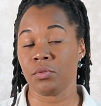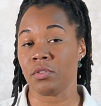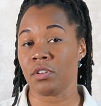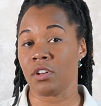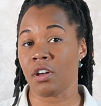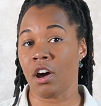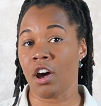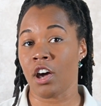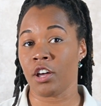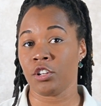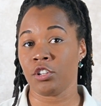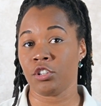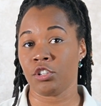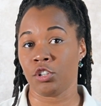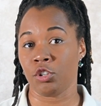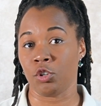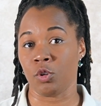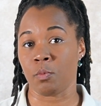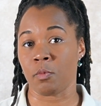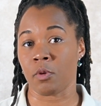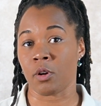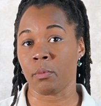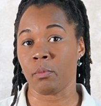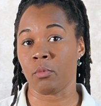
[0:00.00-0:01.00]

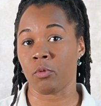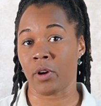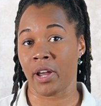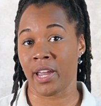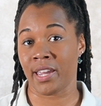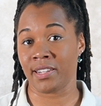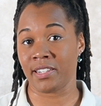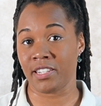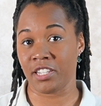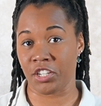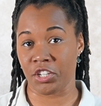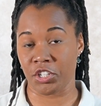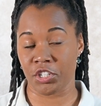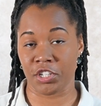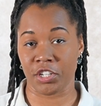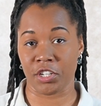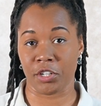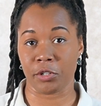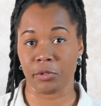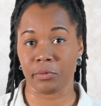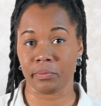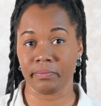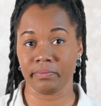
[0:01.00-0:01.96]
non-tumor brain tissue.